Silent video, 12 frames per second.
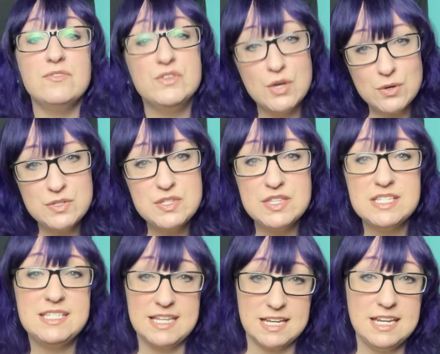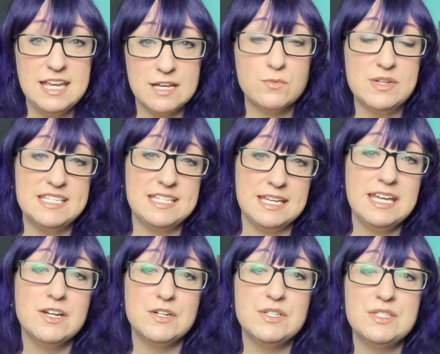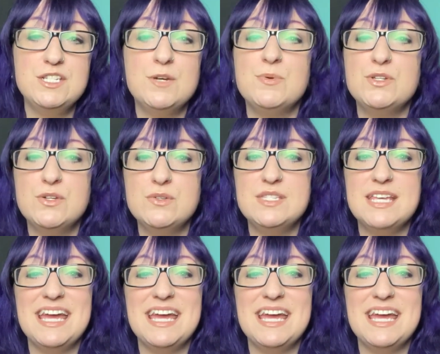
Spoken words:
used this technique in recent years to produce